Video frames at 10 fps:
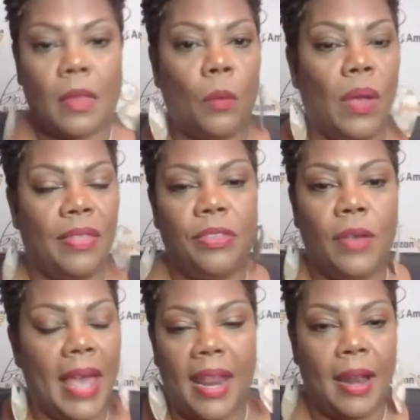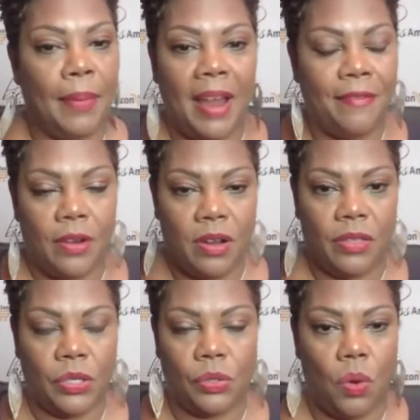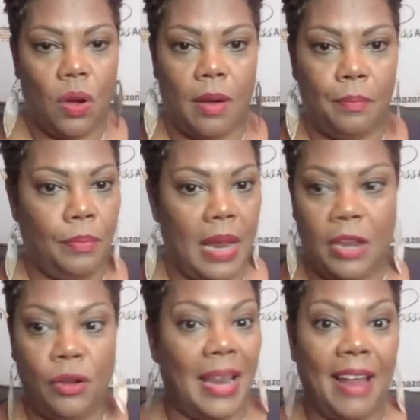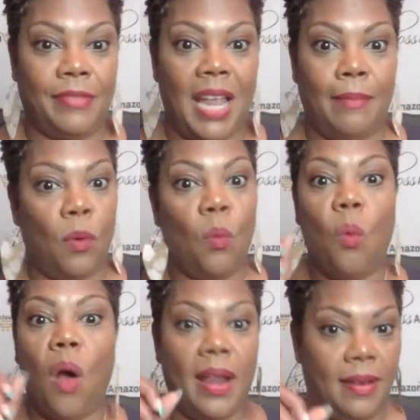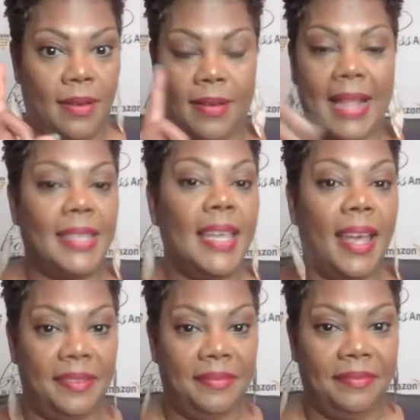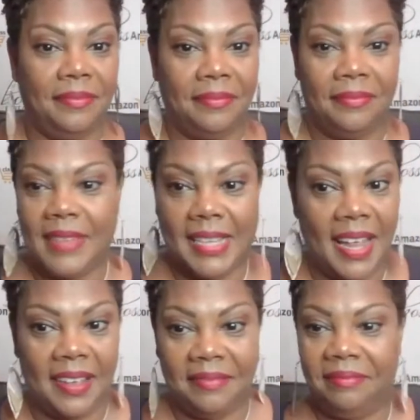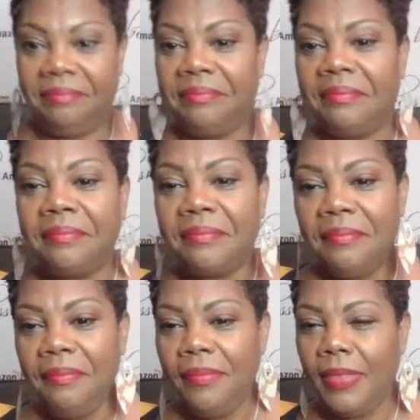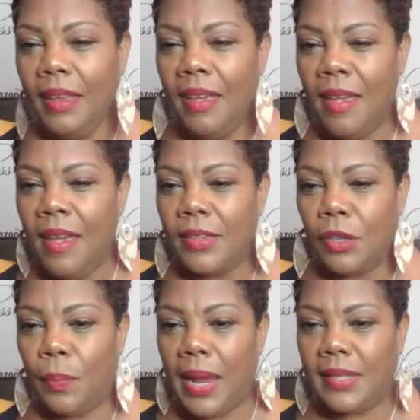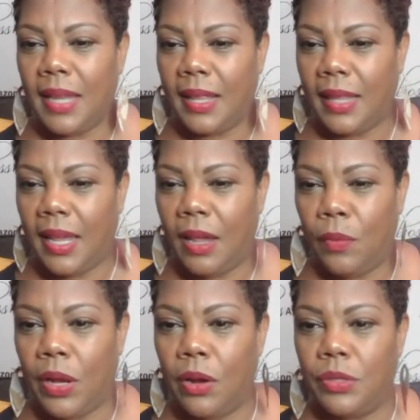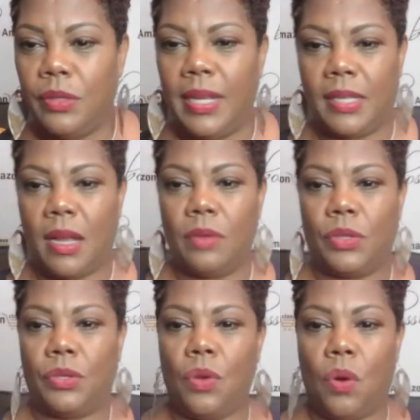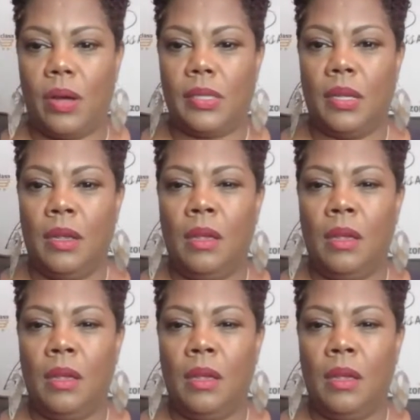you cannot apply for another store in your lifetime. One. That's it. That's it. So basically, we go to discount stores.